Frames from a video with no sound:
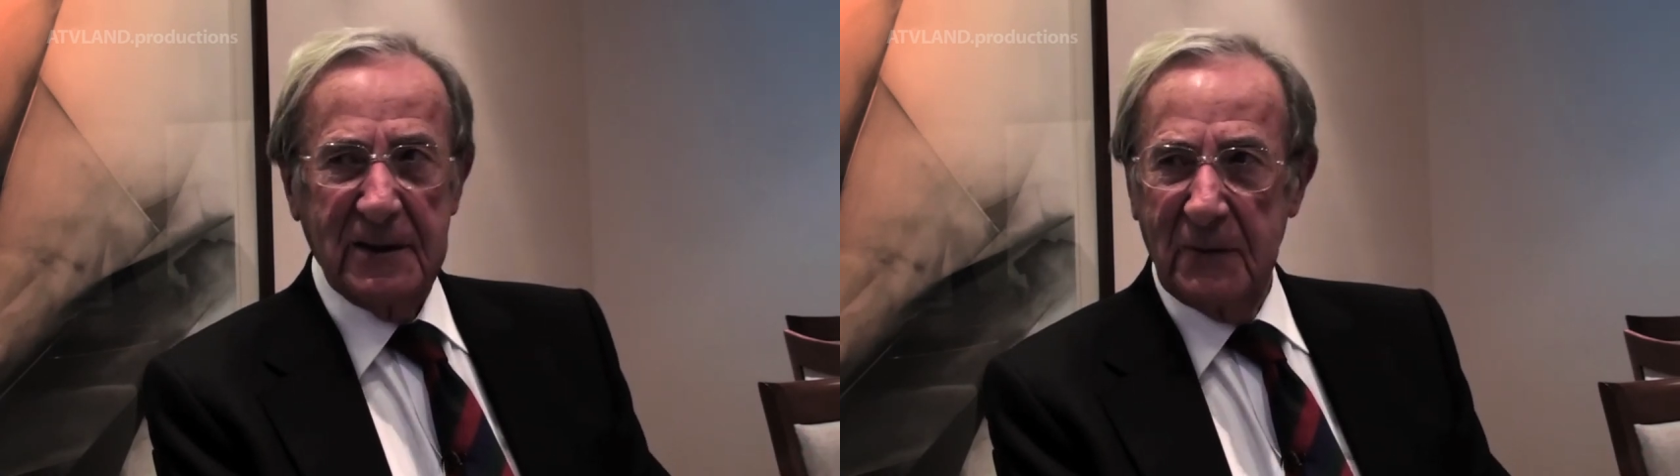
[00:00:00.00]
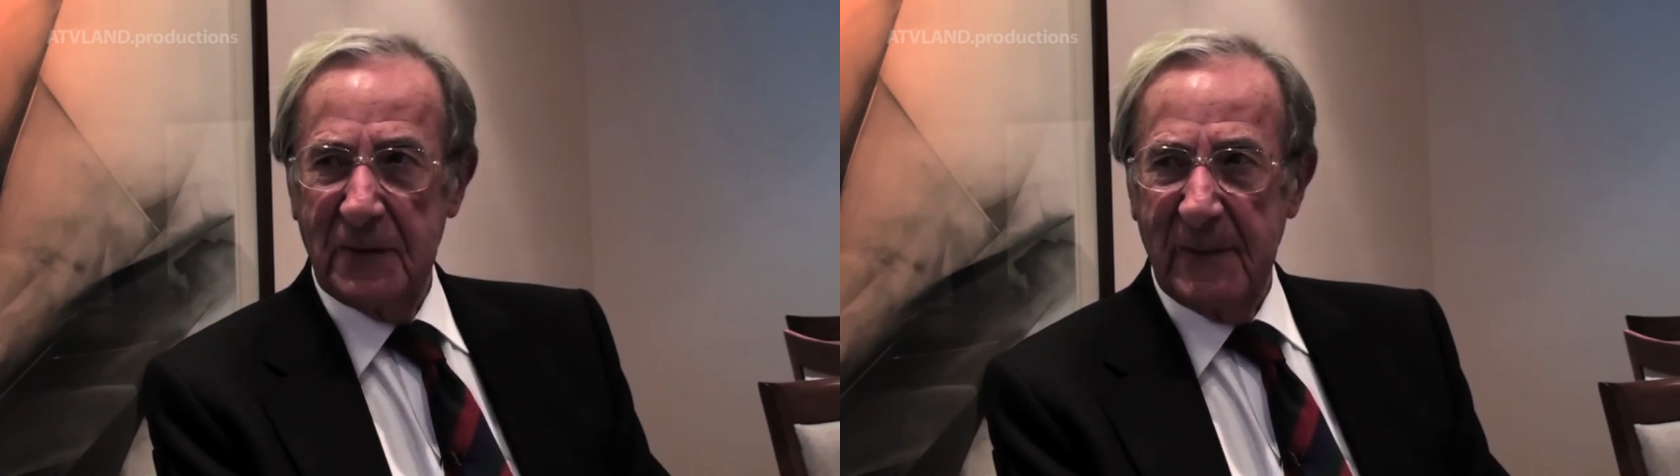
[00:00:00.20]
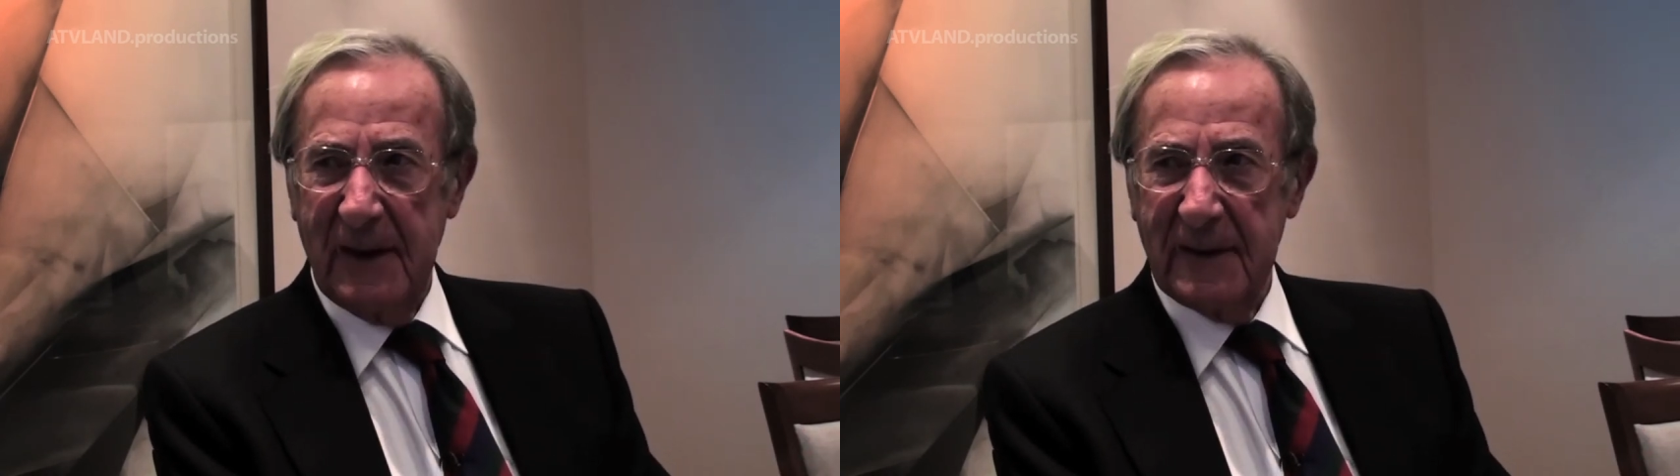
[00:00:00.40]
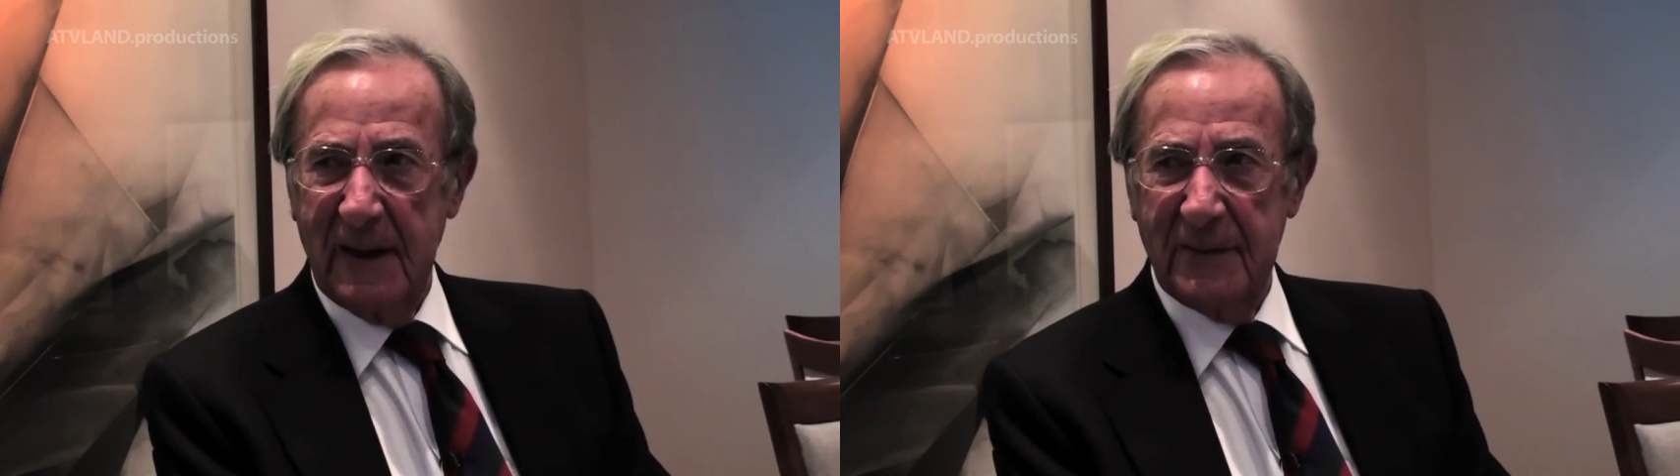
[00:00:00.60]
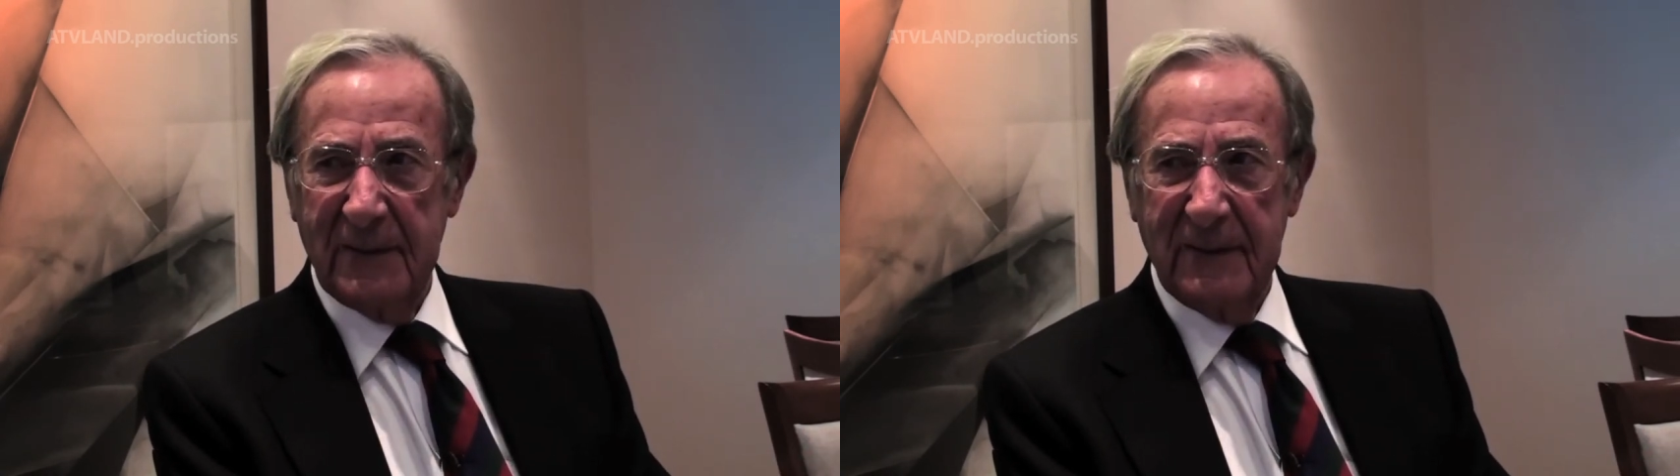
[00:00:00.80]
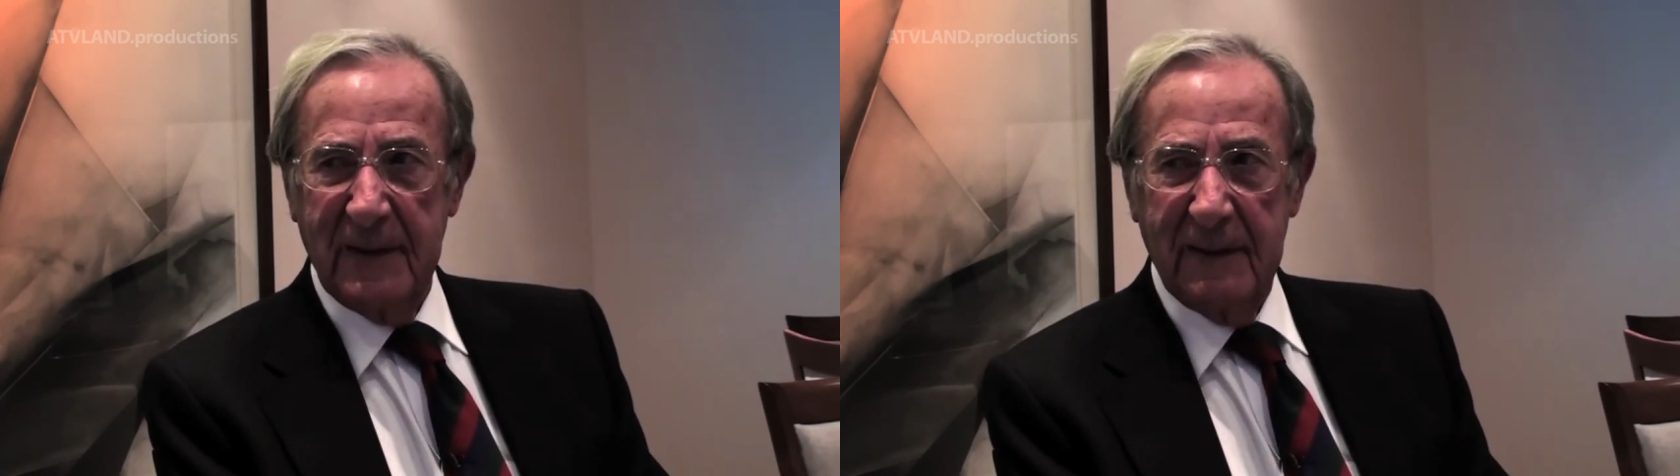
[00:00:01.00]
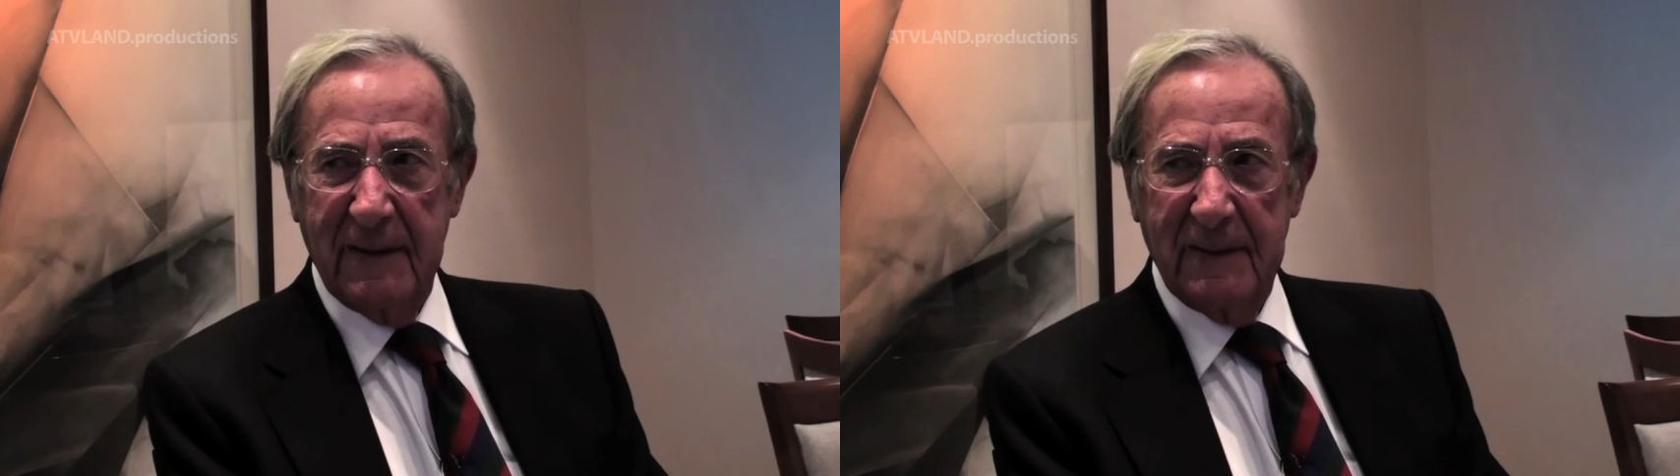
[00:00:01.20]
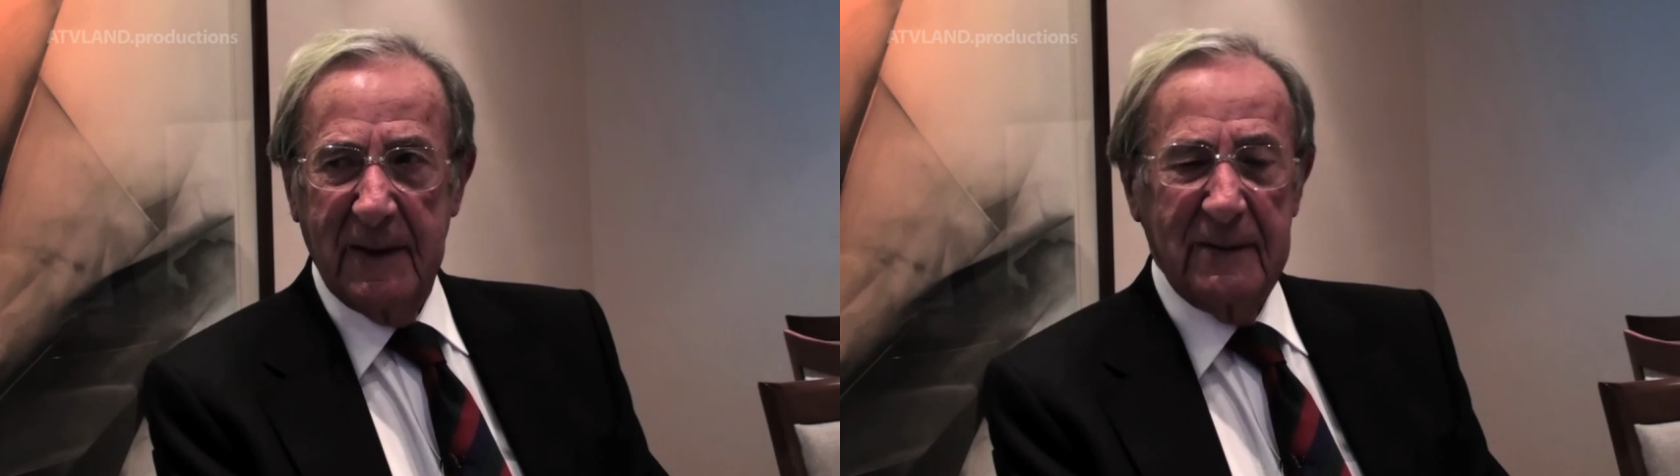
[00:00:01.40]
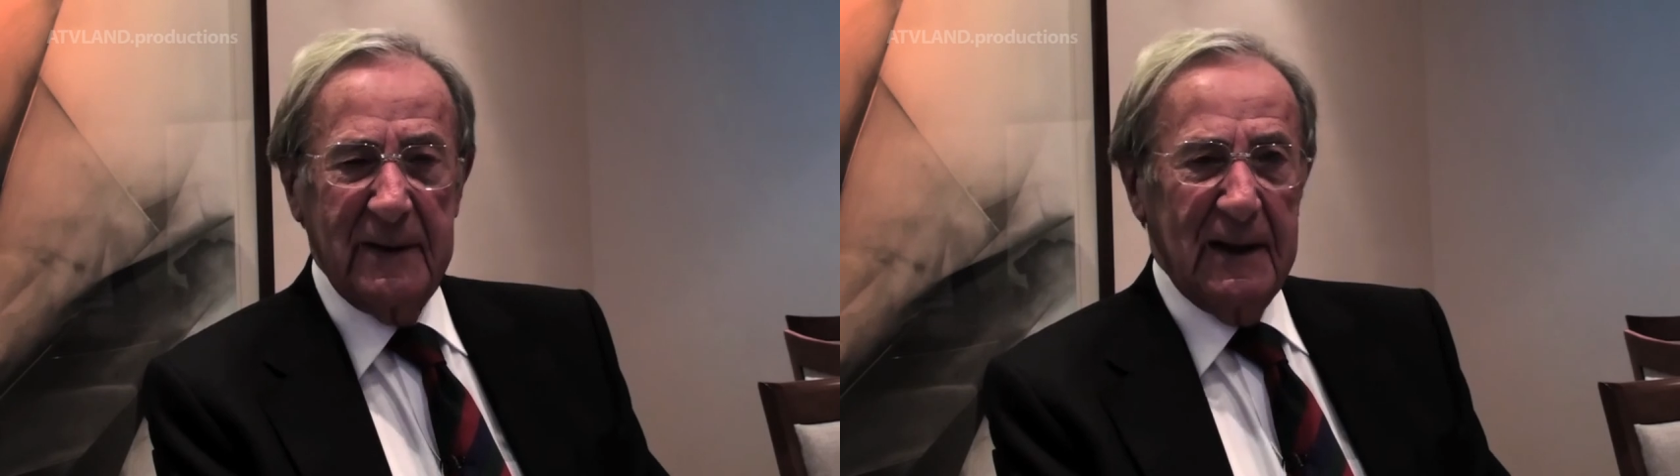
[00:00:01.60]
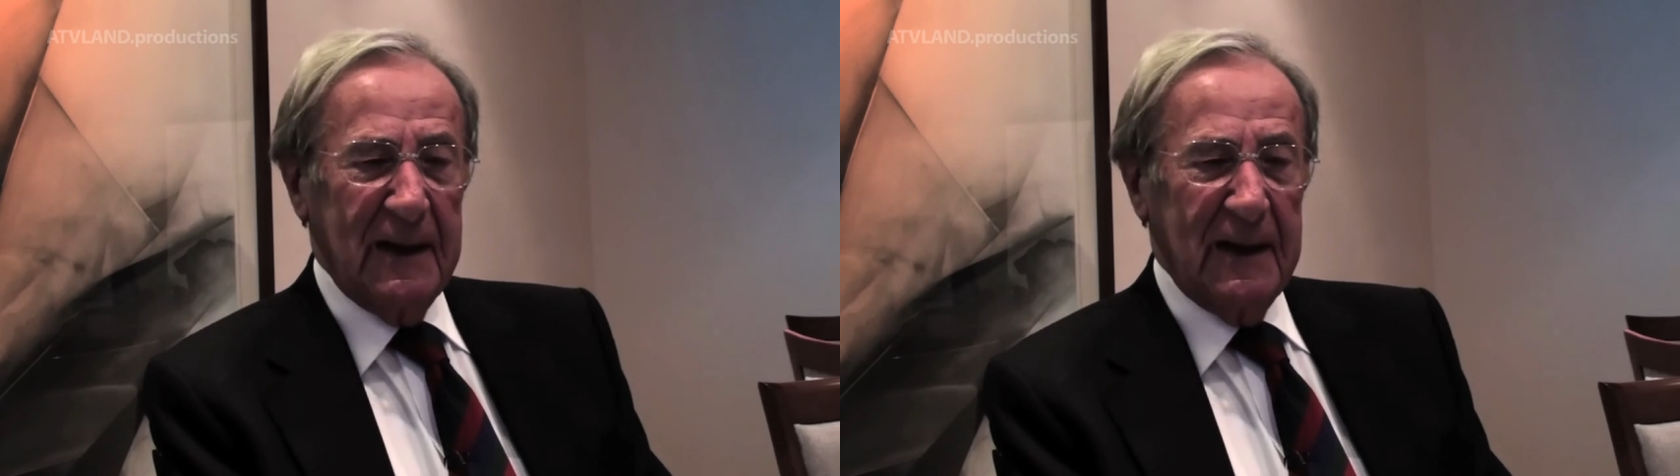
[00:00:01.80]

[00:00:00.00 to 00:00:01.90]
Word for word: Youth about it. I thought, no, no, no.